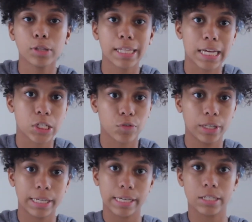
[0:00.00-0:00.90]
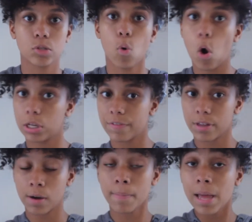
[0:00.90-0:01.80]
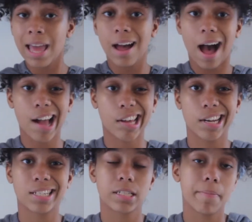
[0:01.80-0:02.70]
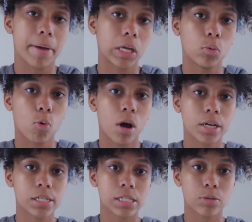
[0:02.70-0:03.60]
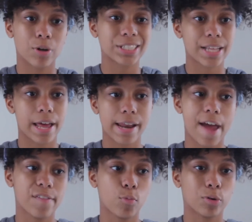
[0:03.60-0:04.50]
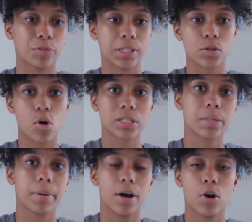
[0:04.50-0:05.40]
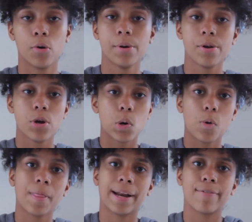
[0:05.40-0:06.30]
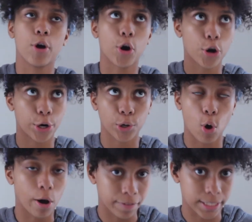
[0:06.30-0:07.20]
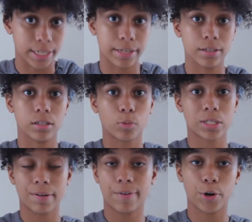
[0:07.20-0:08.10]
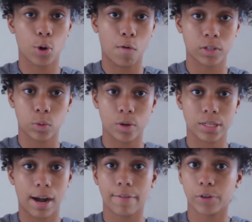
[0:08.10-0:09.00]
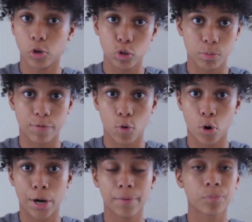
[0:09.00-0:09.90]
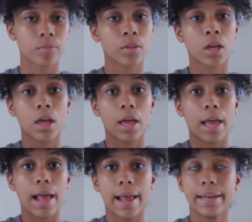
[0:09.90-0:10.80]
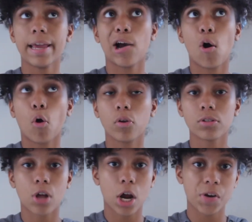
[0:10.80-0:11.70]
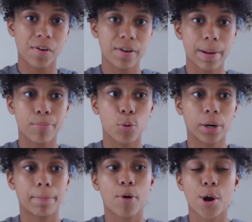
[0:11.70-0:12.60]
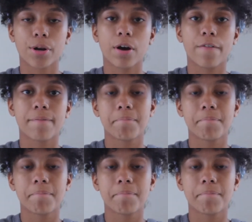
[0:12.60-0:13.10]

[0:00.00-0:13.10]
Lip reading: don't think I should really get into all of them. I got into the main ones, the ones that everyone really talks about, one that I've heard often, the ones that I've used before. And yeah, oils are a very important part of